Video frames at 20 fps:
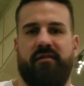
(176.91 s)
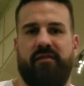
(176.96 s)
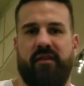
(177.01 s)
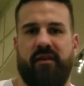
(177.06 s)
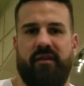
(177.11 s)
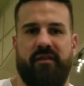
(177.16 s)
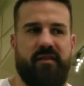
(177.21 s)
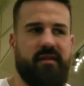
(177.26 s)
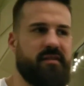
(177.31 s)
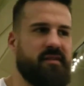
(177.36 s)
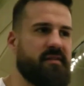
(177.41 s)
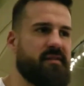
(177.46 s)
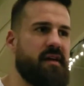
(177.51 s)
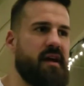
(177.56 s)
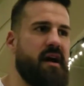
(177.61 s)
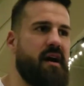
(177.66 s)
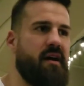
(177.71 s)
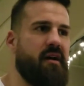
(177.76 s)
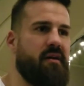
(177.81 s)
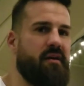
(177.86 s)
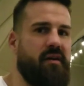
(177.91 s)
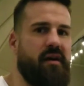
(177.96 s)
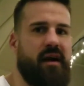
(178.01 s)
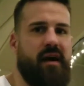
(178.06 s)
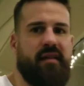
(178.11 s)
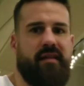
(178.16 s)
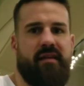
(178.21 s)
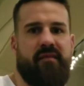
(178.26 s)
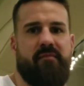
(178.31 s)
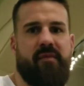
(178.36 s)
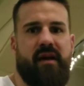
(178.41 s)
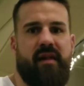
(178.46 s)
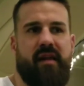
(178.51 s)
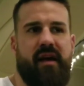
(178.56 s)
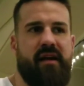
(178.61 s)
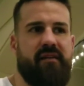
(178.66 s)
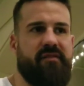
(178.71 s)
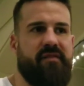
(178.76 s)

You know, this is how I live my life.